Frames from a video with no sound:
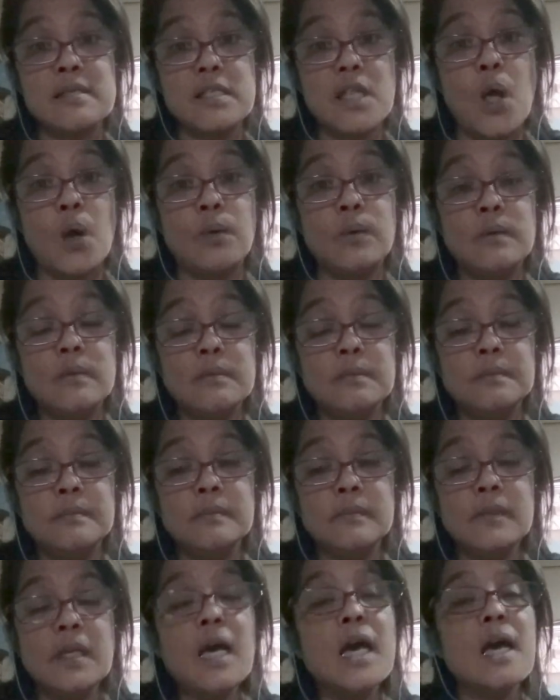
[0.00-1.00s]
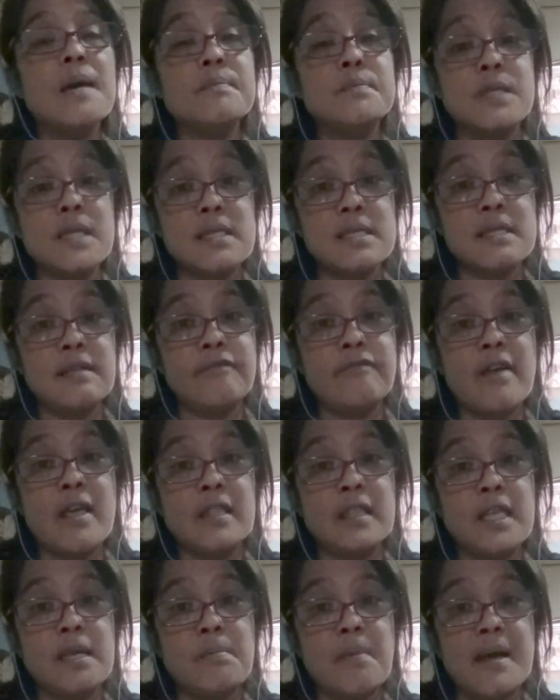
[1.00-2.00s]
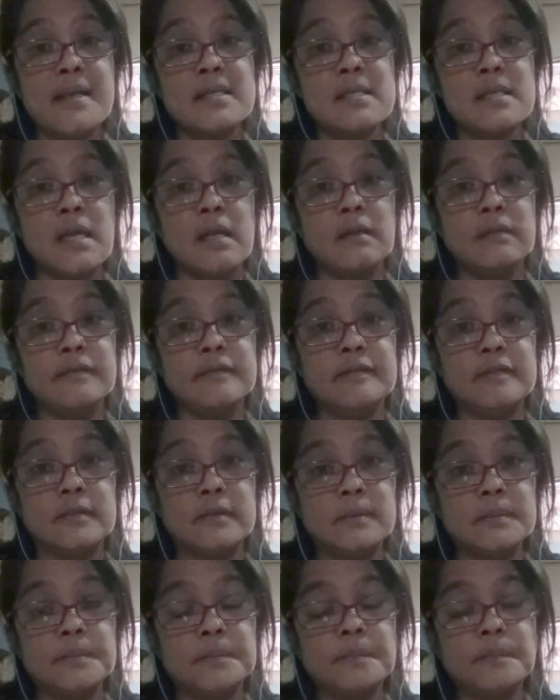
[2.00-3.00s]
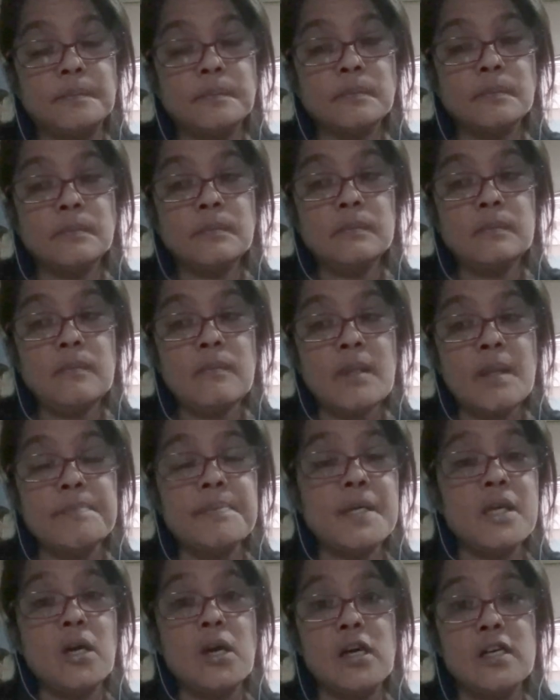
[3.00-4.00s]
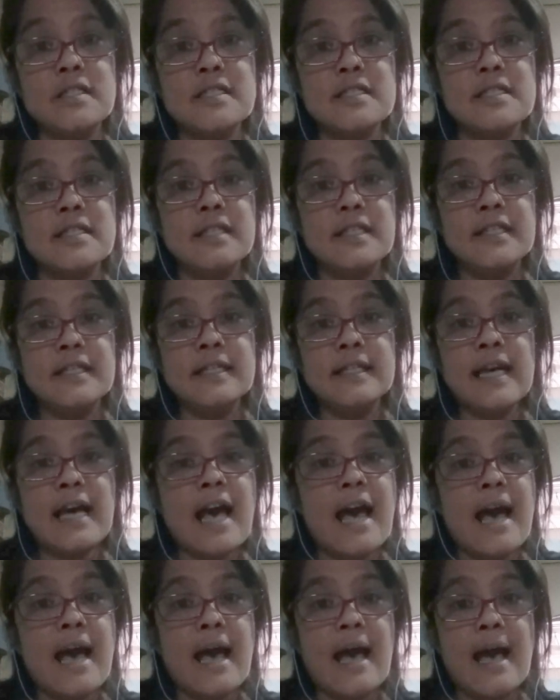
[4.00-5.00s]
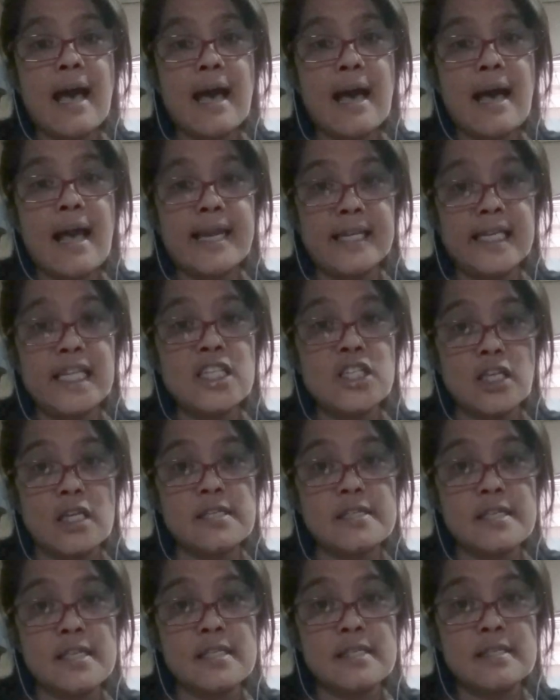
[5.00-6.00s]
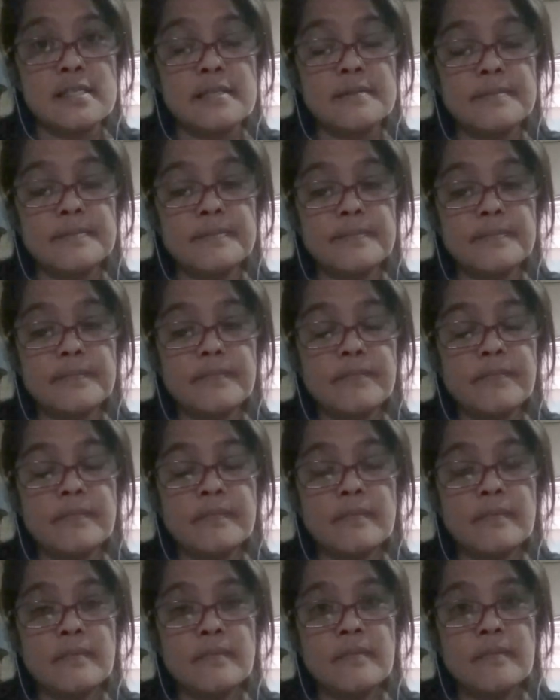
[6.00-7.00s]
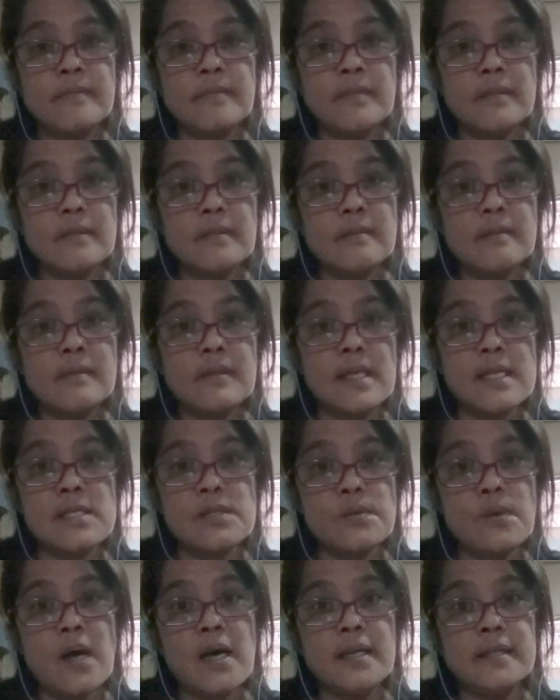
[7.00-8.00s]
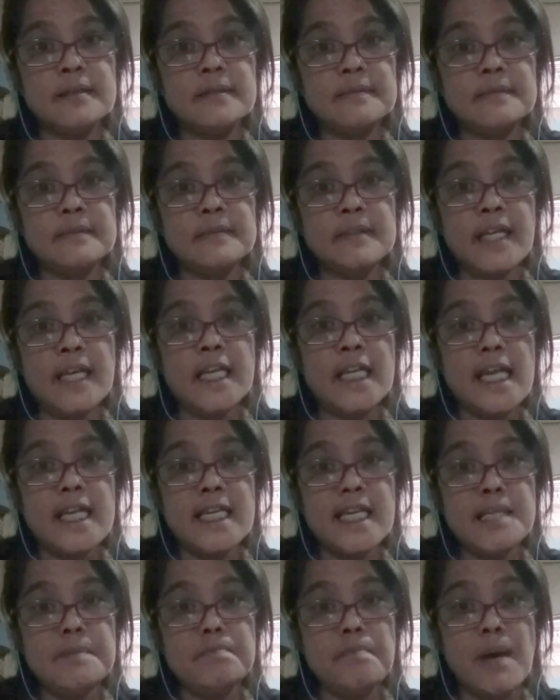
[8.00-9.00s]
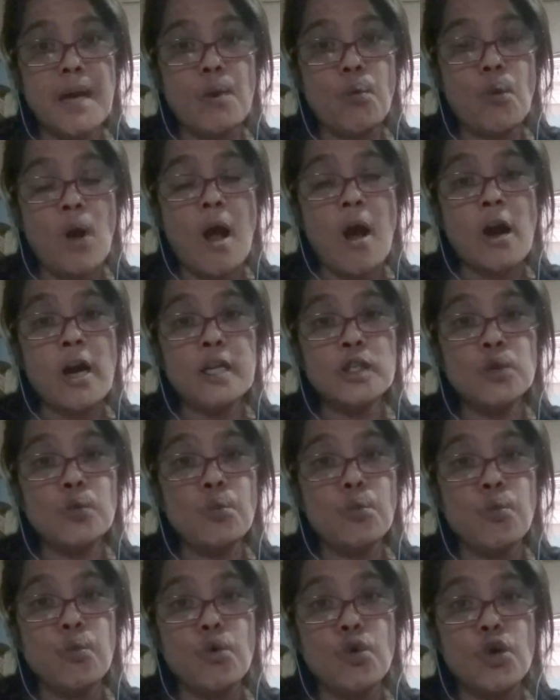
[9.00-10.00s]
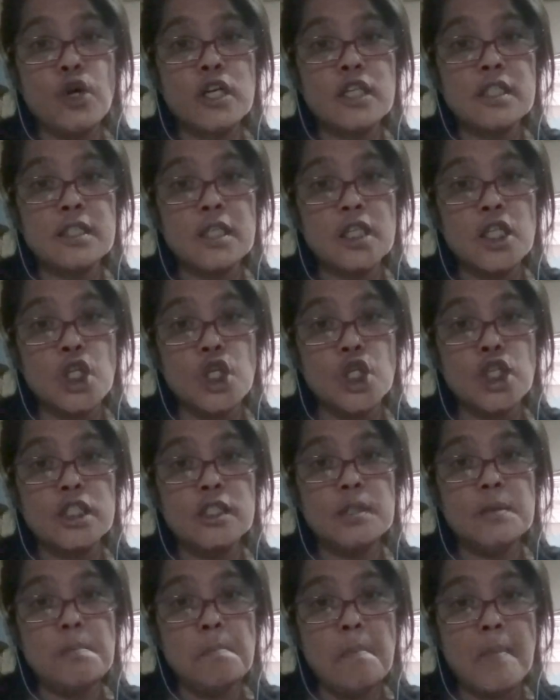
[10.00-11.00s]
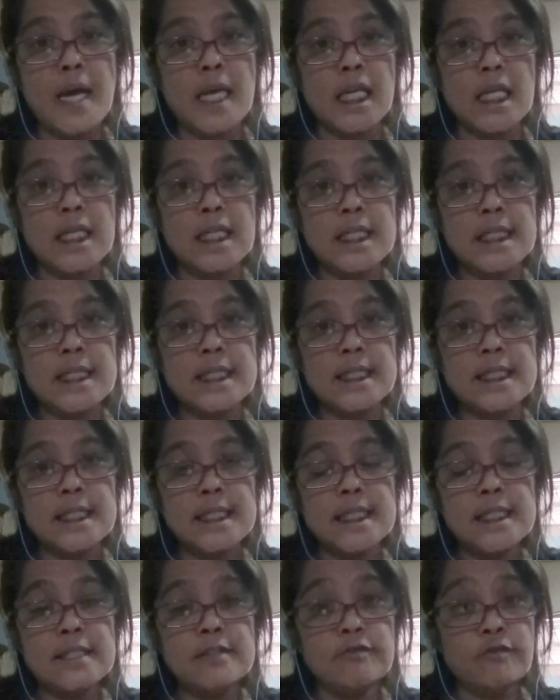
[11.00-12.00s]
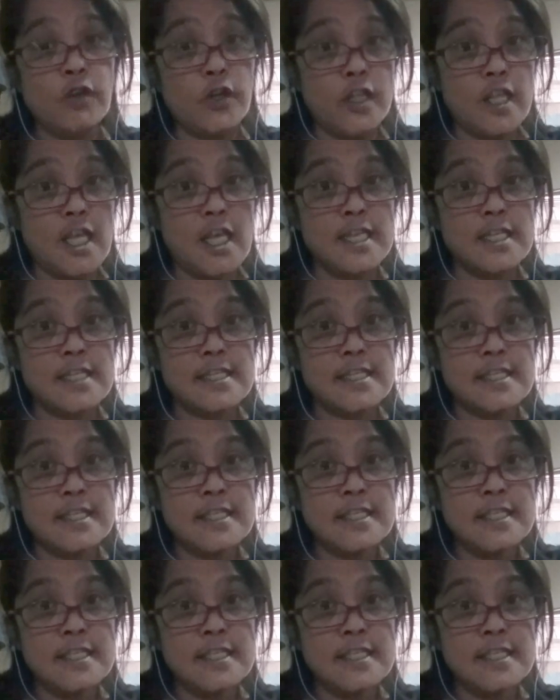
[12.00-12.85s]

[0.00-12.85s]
No, I'm just defending myself because I need justice. That's why. And I need my hard work earned money for this.